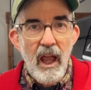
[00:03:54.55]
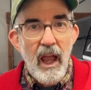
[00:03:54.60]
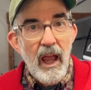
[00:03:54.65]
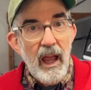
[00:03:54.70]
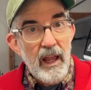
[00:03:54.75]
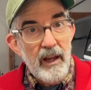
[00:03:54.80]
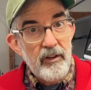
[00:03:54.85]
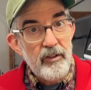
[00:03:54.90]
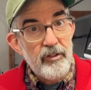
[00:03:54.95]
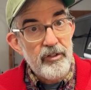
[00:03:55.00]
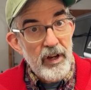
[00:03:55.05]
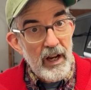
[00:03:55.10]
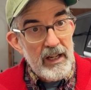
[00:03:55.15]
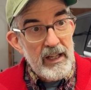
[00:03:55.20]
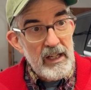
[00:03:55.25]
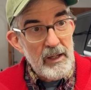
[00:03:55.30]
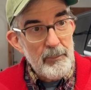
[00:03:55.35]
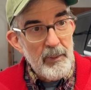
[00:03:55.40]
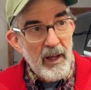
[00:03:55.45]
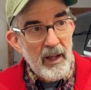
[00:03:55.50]
and
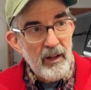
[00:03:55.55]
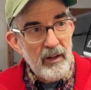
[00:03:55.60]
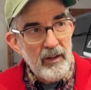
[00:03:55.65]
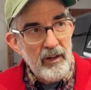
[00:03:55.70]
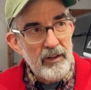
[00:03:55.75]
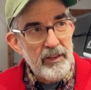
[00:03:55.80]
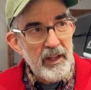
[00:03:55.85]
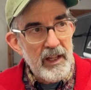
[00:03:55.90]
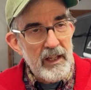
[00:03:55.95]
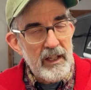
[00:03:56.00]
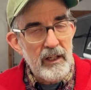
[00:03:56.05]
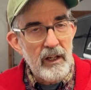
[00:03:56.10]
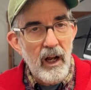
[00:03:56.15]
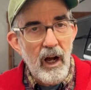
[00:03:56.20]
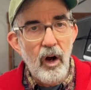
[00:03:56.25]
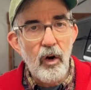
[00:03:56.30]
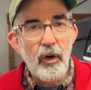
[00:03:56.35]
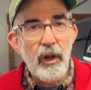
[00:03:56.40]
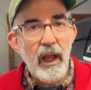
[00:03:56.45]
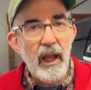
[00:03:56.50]
checking them out and thinking,
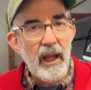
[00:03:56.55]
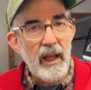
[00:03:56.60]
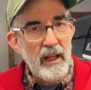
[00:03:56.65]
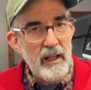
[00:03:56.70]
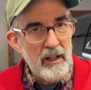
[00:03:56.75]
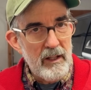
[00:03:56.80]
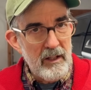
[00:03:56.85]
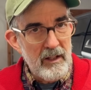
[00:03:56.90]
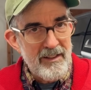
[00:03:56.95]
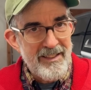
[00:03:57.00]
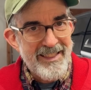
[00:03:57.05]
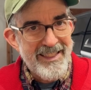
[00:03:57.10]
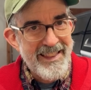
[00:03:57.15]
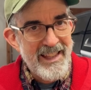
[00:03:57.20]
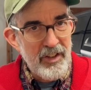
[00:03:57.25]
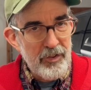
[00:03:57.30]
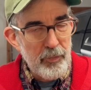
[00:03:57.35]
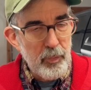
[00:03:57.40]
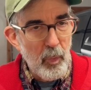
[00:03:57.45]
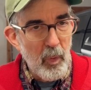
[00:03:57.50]
okay,
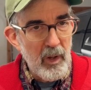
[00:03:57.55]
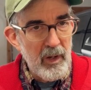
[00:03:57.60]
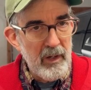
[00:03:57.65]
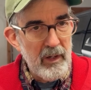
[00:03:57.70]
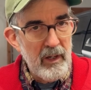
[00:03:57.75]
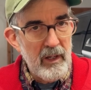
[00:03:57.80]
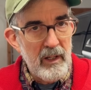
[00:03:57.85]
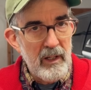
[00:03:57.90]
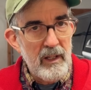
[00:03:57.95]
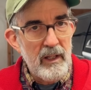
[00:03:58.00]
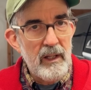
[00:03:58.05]
this one,